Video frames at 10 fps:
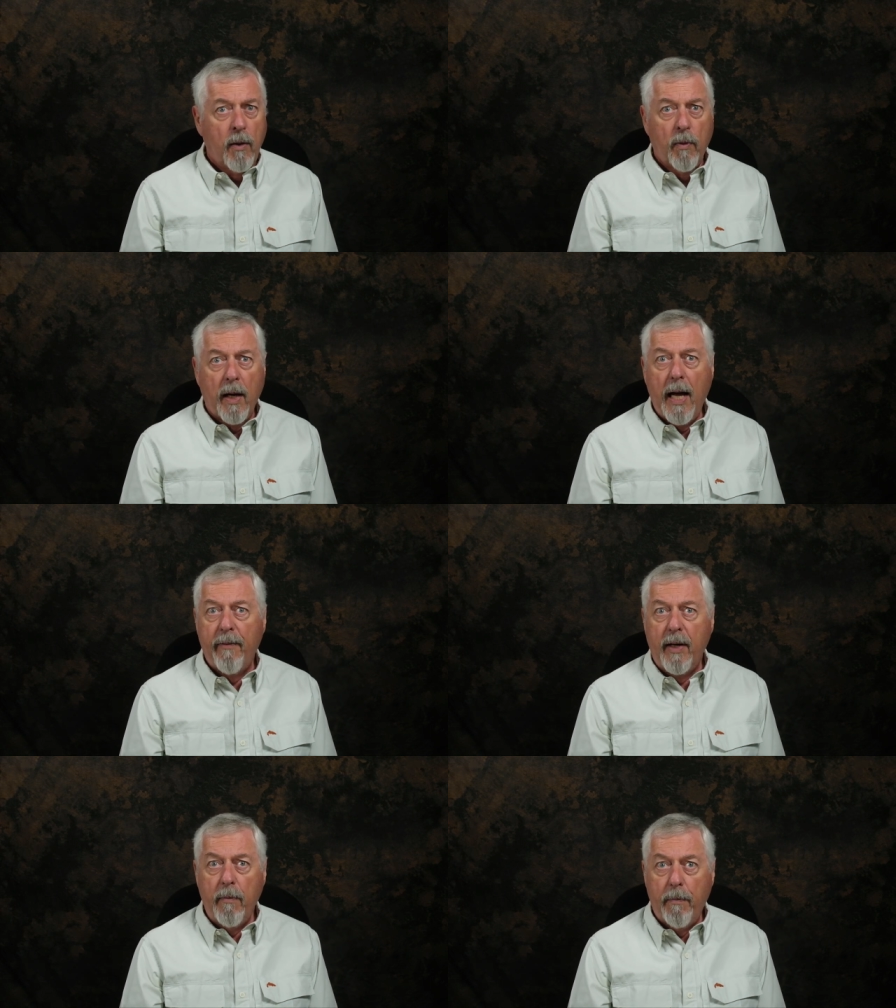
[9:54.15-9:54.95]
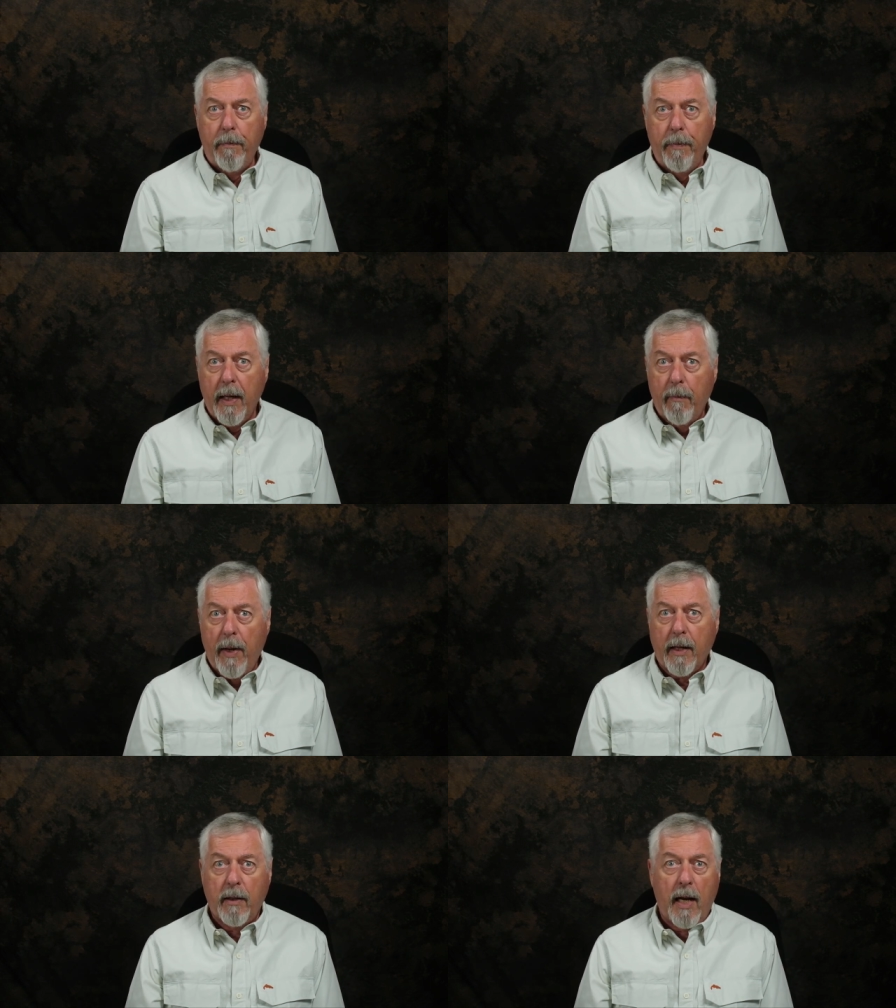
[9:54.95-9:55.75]
will have a big
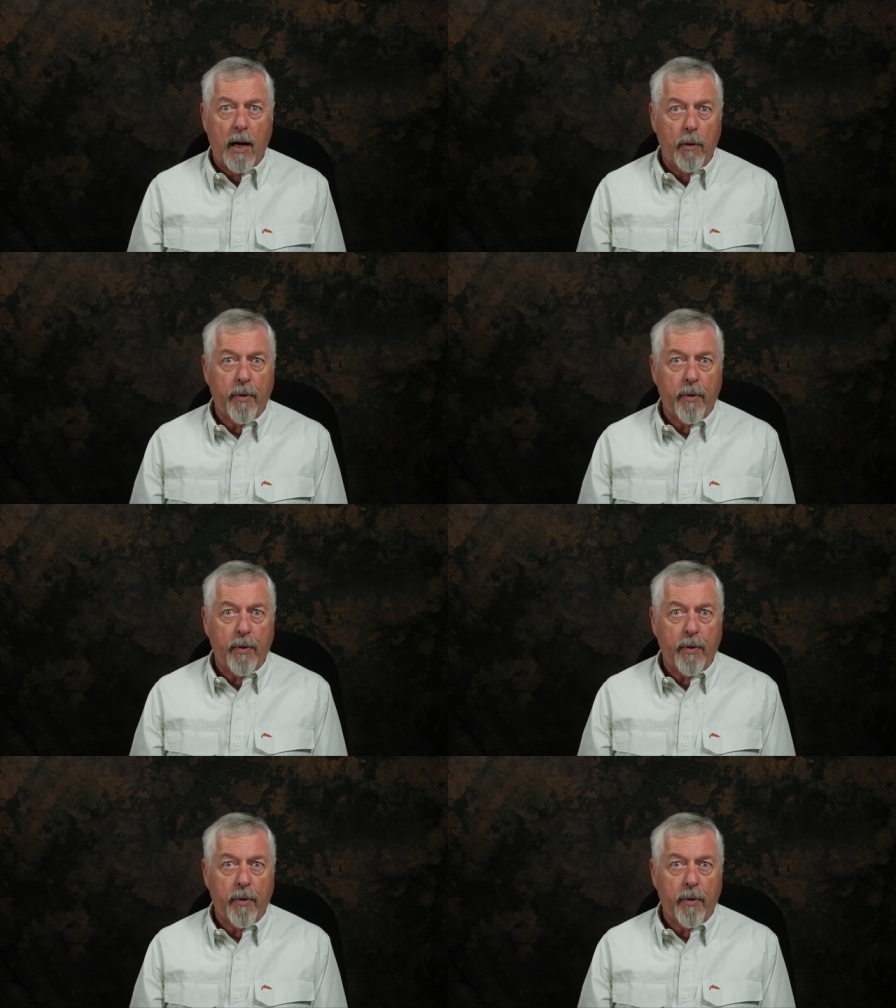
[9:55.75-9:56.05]
impact on how it